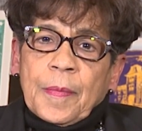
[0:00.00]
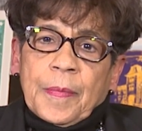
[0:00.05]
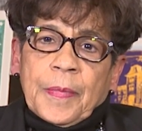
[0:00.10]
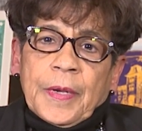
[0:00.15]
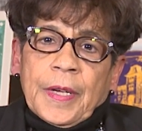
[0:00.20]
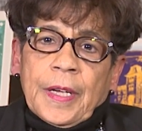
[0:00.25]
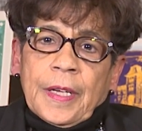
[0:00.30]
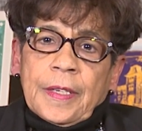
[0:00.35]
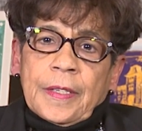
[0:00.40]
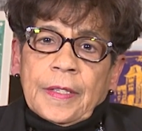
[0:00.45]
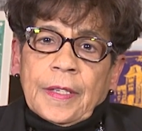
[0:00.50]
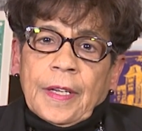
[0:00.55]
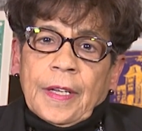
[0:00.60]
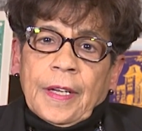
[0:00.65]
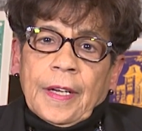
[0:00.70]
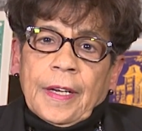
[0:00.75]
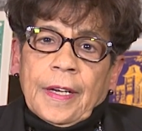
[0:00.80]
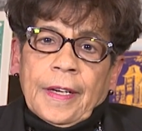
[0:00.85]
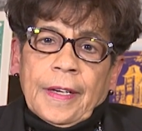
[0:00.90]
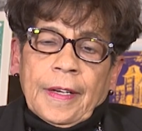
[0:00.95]
But
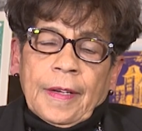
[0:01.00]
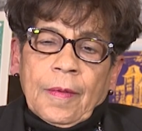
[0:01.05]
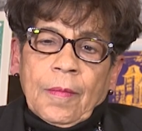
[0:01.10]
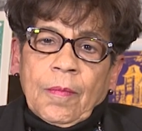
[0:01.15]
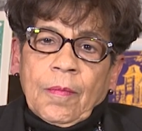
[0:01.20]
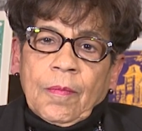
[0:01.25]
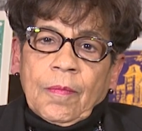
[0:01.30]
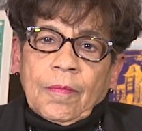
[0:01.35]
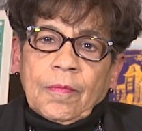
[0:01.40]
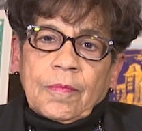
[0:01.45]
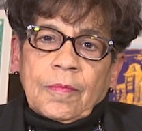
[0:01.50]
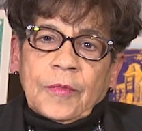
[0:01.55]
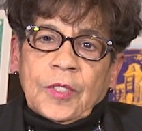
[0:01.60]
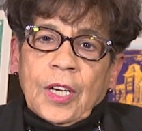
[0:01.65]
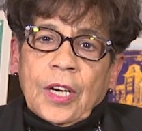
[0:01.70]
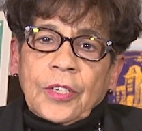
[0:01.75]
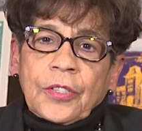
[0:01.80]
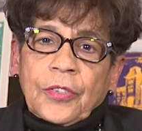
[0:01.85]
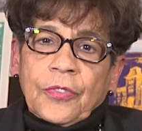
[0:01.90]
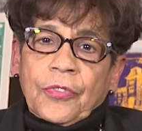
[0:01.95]

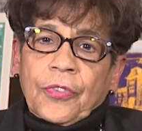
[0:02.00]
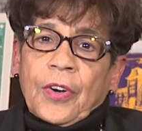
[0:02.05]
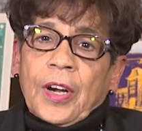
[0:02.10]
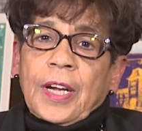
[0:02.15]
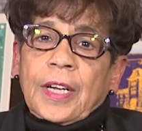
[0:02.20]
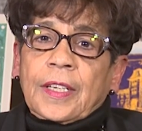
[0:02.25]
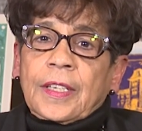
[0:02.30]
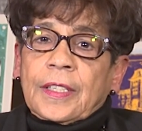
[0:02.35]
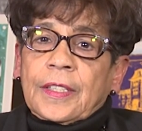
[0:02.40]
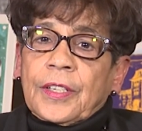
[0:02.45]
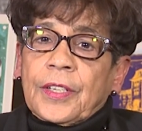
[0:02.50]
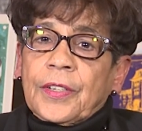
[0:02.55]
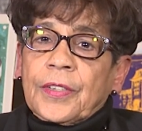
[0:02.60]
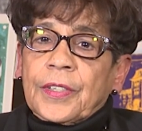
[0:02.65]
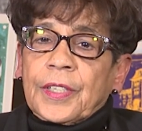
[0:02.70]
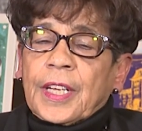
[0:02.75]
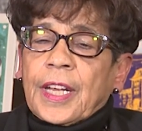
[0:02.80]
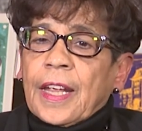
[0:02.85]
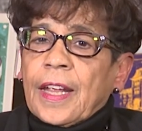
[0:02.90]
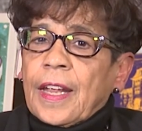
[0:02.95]
Dr. Franklin, here
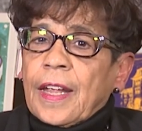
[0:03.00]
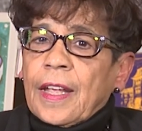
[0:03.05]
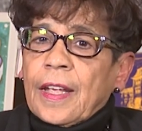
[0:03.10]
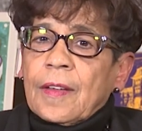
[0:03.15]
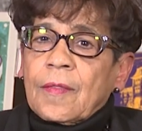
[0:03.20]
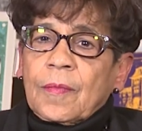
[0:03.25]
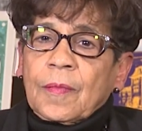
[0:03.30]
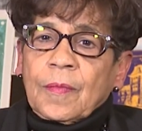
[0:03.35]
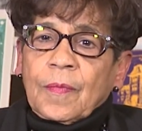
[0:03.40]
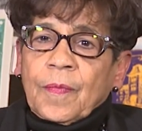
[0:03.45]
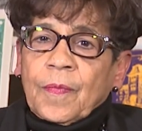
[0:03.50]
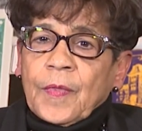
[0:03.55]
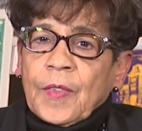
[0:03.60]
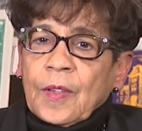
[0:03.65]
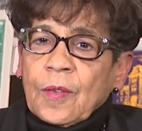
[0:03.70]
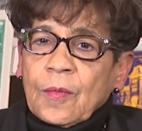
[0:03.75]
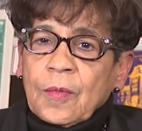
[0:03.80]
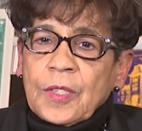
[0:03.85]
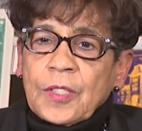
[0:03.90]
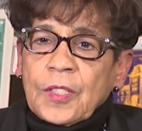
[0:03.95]
again,
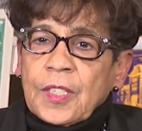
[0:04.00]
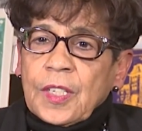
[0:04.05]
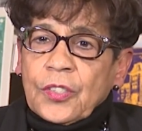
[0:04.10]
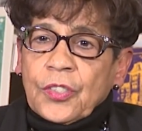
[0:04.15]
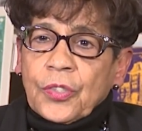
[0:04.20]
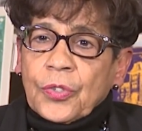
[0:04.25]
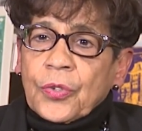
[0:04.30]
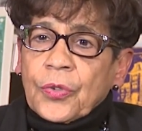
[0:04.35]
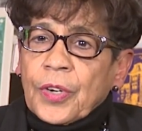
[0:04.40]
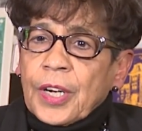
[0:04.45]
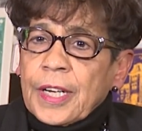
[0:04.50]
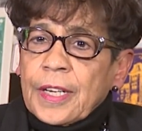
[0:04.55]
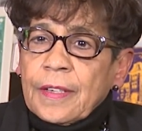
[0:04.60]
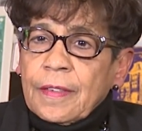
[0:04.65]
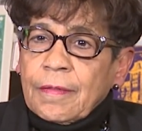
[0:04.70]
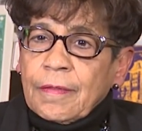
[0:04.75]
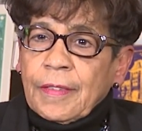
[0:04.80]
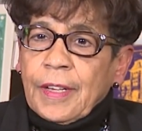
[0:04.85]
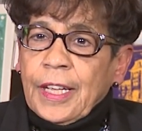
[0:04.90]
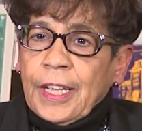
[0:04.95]
was such a great
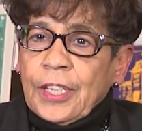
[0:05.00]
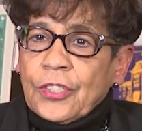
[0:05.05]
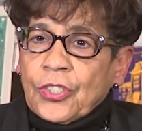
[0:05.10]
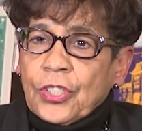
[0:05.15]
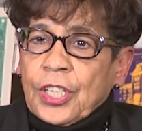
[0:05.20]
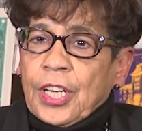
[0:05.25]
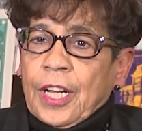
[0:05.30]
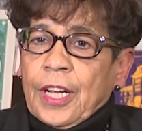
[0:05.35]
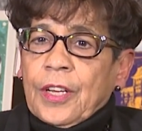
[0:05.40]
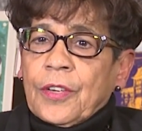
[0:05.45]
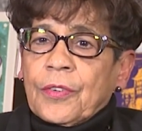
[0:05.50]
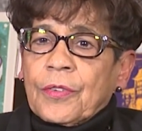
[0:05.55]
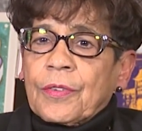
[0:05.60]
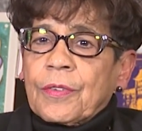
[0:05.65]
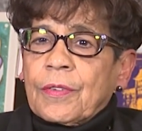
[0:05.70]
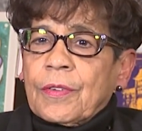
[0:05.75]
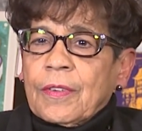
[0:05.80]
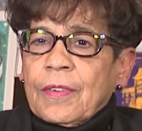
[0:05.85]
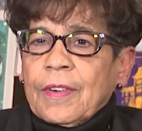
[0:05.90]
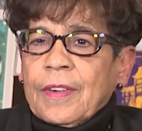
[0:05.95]

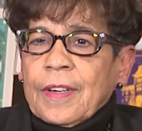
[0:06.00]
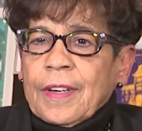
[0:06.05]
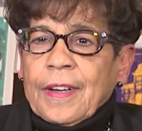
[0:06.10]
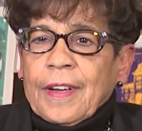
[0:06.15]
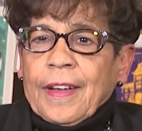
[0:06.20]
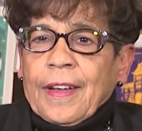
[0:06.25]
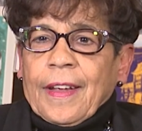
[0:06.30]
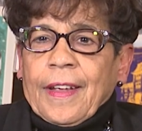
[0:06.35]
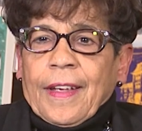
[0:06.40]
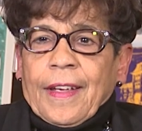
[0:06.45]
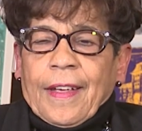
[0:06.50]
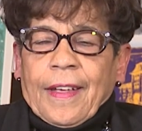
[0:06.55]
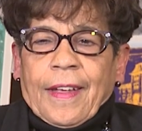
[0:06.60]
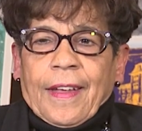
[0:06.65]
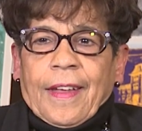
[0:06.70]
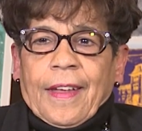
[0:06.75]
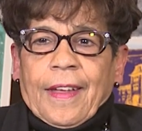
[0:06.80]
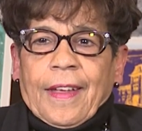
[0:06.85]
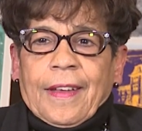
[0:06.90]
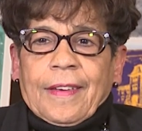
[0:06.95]
educator
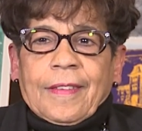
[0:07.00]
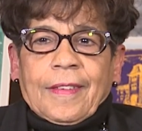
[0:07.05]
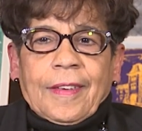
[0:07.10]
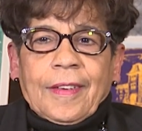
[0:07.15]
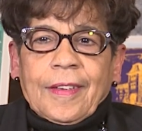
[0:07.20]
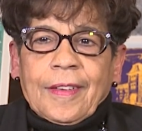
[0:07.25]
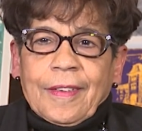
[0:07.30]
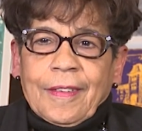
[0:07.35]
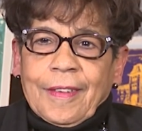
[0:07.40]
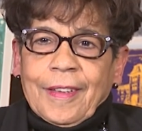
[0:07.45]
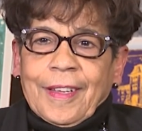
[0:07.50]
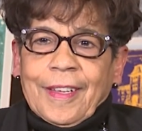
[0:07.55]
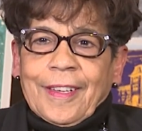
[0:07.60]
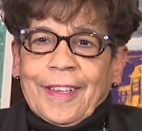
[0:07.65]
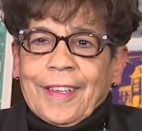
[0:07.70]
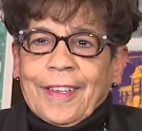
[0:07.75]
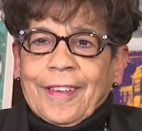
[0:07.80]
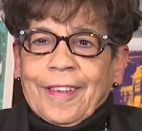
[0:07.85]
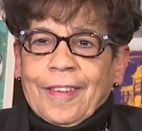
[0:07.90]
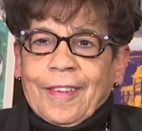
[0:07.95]
and
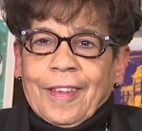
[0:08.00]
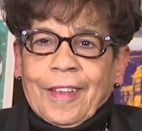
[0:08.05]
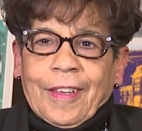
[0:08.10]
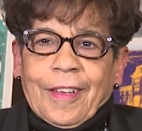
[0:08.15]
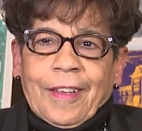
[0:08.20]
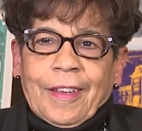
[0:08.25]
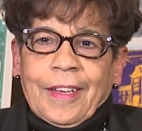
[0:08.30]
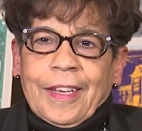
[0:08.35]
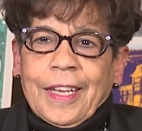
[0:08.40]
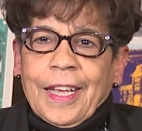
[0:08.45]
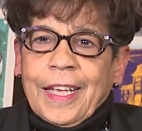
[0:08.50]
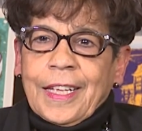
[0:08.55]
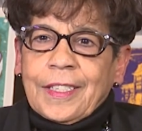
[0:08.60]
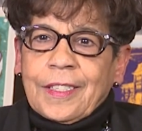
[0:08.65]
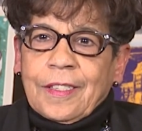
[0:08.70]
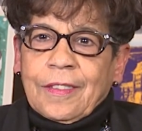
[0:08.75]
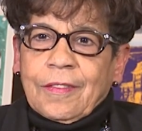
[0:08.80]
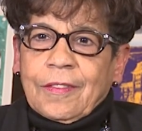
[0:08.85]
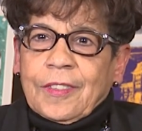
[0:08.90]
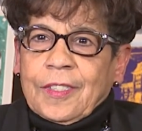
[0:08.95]
he had
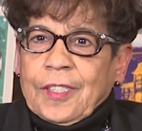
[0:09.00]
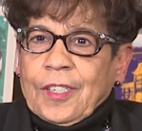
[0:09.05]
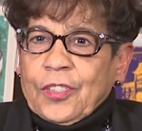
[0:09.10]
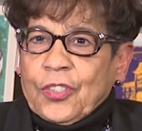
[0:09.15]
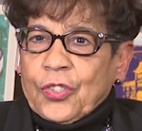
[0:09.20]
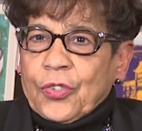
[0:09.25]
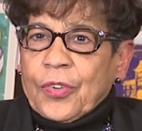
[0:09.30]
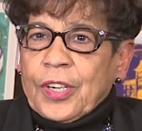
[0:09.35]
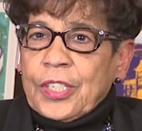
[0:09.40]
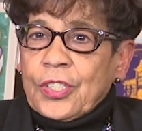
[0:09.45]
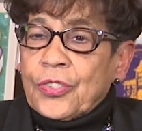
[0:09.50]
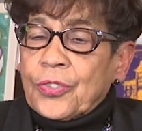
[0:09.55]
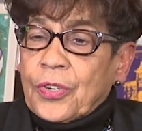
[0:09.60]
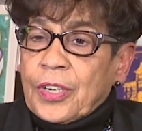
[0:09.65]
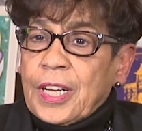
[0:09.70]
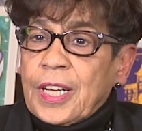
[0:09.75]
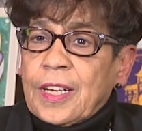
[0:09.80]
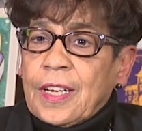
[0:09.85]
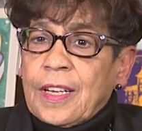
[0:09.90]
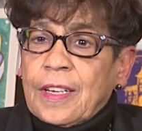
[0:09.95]
such great
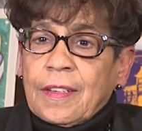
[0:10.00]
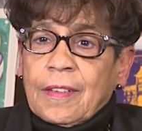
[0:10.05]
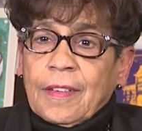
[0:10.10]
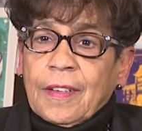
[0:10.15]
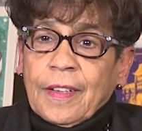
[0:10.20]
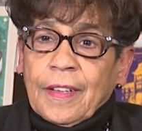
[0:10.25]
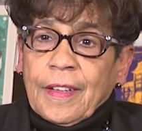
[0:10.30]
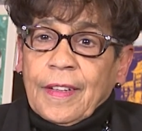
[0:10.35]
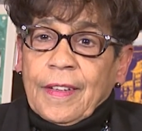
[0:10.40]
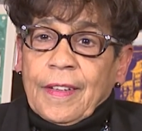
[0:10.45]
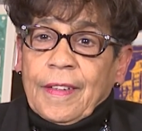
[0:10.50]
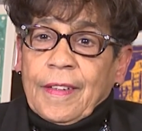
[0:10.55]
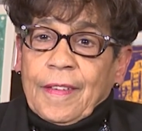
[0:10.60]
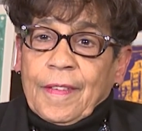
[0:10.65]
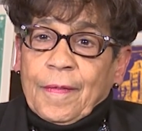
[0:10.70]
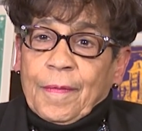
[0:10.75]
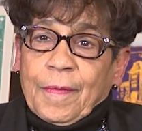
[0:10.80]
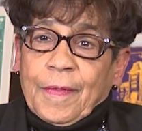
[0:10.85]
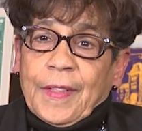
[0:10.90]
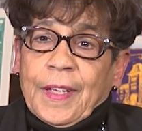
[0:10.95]
training
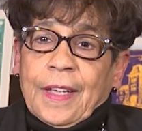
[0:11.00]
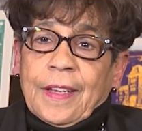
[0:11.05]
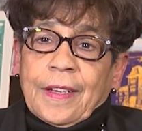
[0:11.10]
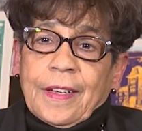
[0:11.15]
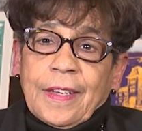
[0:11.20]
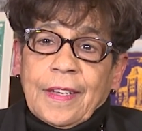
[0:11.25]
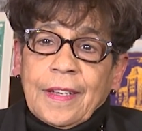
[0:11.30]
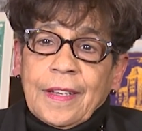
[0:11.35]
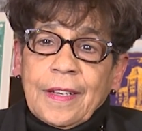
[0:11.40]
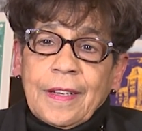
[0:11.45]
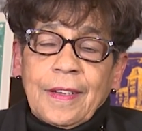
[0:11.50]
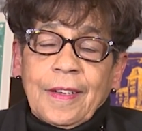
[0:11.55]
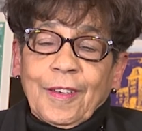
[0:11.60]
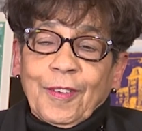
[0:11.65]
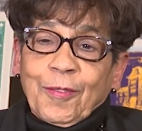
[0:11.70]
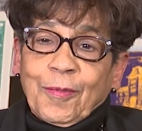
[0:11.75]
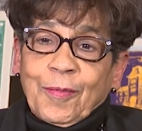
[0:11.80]
that he,